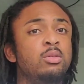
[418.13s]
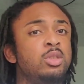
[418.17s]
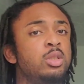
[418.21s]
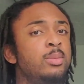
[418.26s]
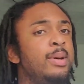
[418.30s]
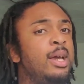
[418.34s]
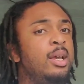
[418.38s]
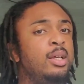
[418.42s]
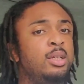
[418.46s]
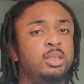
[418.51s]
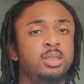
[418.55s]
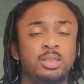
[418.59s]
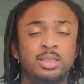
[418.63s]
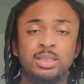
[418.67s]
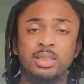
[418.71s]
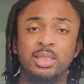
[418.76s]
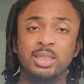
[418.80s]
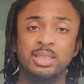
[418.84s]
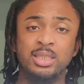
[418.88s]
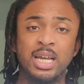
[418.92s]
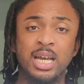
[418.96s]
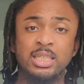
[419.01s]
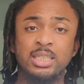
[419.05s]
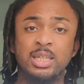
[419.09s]
Somebody
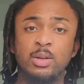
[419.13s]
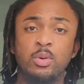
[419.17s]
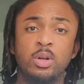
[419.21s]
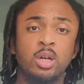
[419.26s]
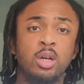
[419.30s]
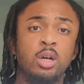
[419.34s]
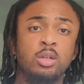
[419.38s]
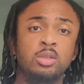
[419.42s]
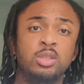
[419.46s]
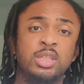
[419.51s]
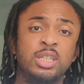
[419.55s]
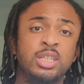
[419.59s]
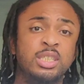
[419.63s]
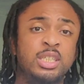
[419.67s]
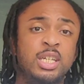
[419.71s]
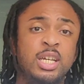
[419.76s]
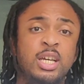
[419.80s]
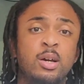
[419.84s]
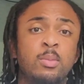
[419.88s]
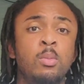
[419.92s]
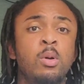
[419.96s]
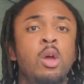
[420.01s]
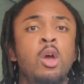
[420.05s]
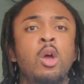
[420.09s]
decides they want to go to the
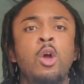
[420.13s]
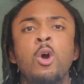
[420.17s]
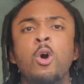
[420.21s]
gym,